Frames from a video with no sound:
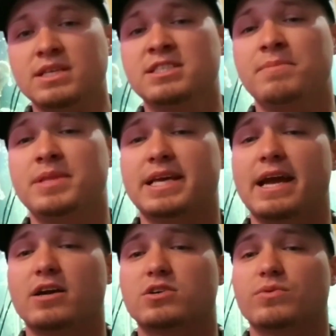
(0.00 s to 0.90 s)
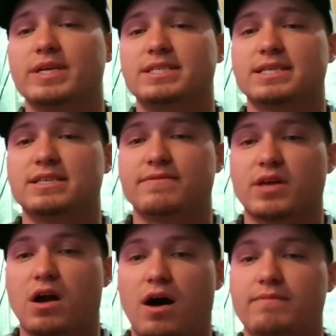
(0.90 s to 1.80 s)
some of the characteristics of
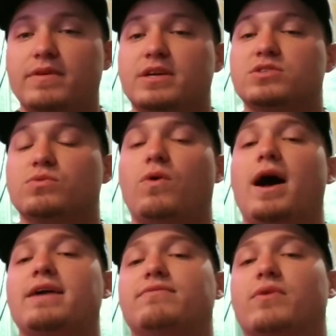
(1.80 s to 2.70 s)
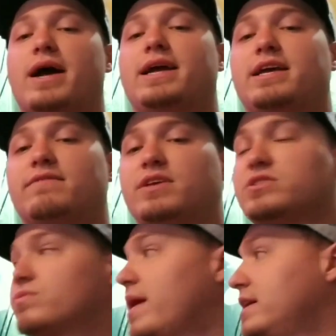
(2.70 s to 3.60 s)
the Confa. There's a wide variety of
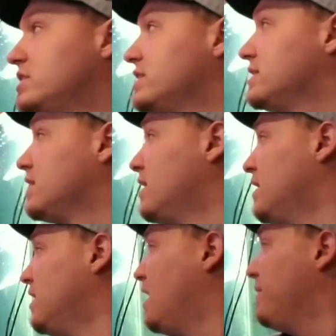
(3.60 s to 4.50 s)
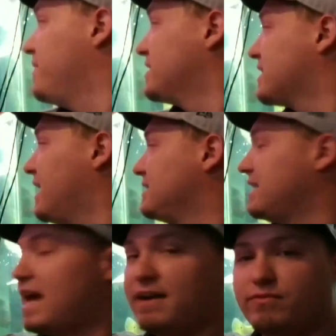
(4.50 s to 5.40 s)
these ranges. This guy's
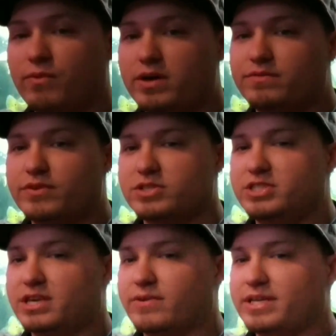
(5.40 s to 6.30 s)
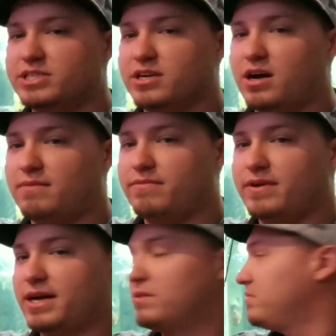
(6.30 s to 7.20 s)
an F1 first generation
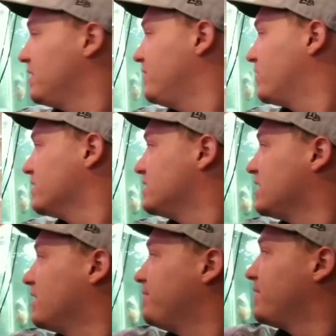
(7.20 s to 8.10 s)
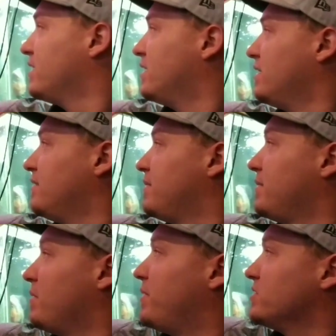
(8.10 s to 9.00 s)
Confa. I don't believe you can see him.
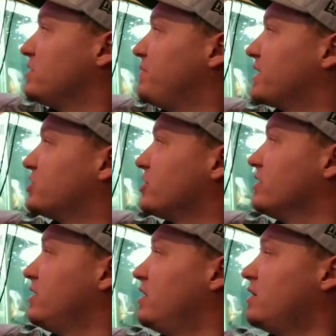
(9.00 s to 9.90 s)
Maybe I'll post a picture.